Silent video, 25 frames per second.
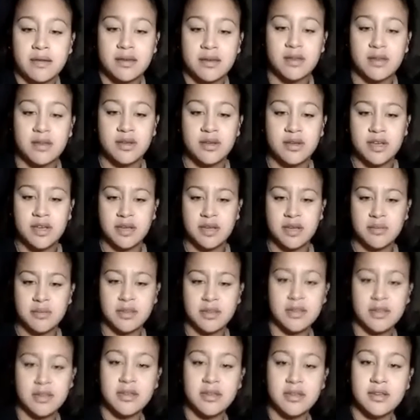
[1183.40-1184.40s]
Can you hear me?
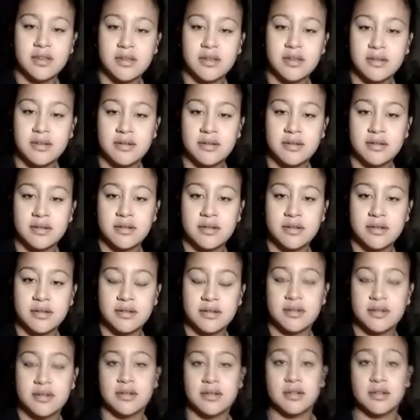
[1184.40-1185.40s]

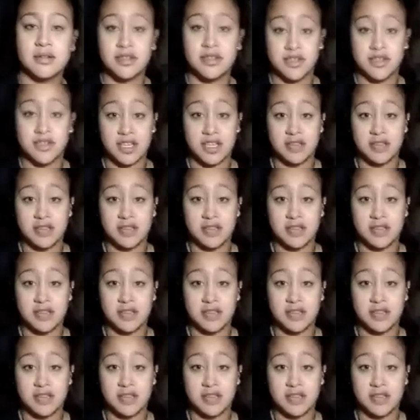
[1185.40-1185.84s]
You can?